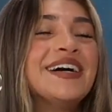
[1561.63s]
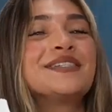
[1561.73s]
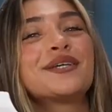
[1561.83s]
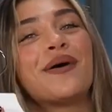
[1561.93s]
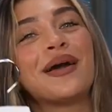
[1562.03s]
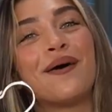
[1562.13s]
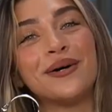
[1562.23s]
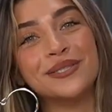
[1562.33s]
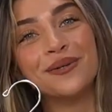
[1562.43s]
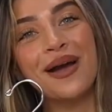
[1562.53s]
So I
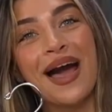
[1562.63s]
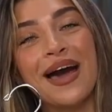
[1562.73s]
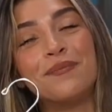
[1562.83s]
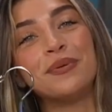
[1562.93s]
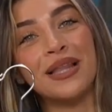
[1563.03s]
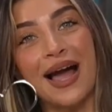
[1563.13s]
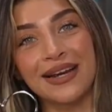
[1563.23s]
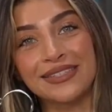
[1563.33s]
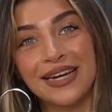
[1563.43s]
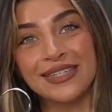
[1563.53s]
also had
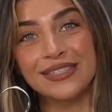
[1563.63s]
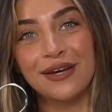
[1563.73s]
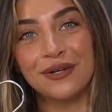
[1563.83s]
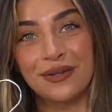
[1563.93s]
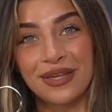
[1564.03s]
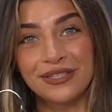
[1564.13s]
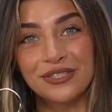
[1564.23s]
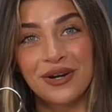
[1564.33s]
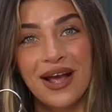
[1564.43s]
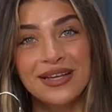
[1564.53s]
black tights under this
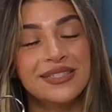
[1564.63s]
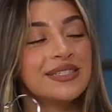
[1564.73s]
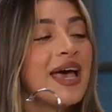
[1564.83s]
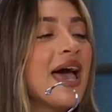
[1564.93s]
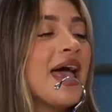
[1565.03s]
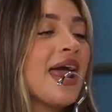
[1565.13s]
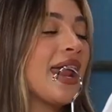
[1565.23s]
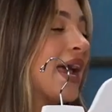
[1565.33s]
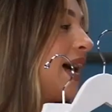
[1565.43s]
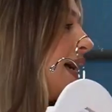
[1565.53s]
dress,
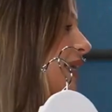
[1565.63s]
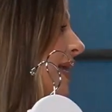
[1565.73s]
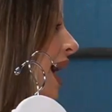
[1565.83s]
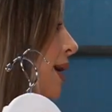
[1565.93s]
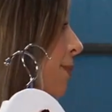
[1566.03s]
and I